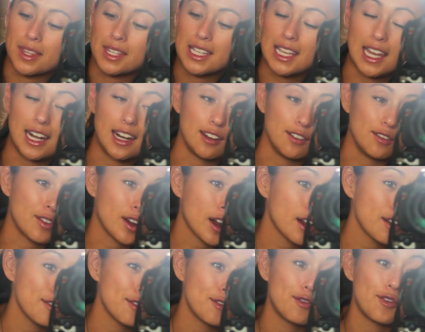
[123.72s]
getting
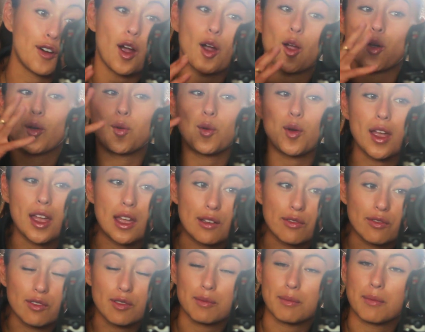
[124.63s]
very far
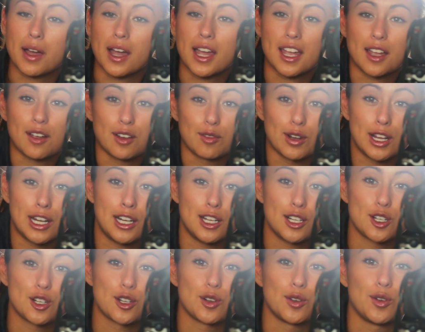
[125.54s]
away from my
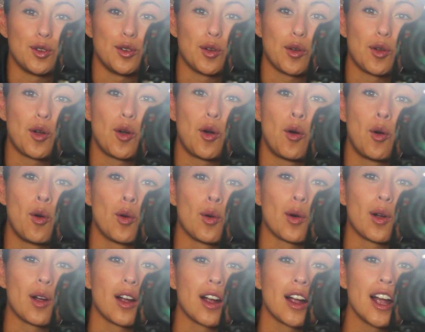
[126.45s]
initial
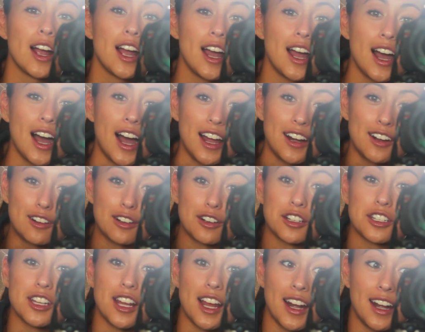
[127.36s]
core
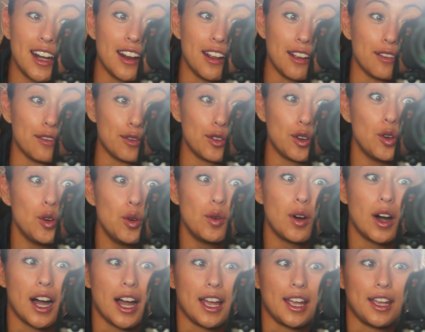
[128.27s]
understanding of
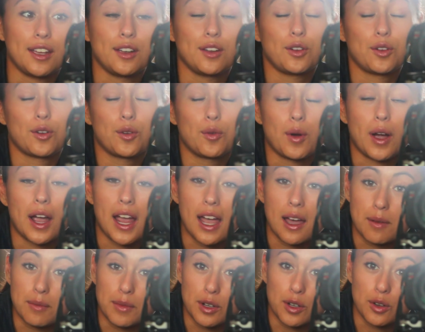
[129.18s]
who I
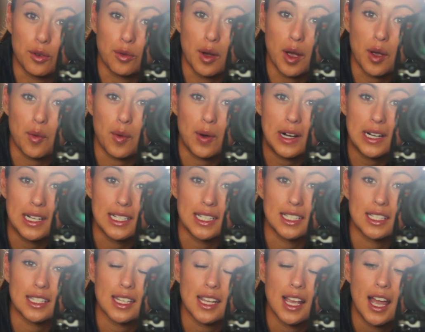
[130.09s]
am and who I
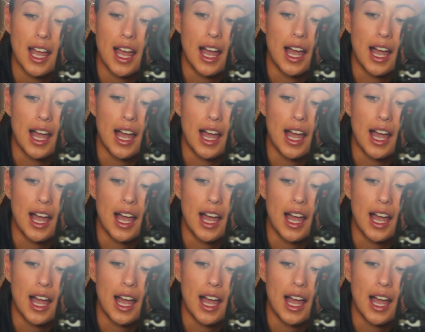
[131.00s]
was.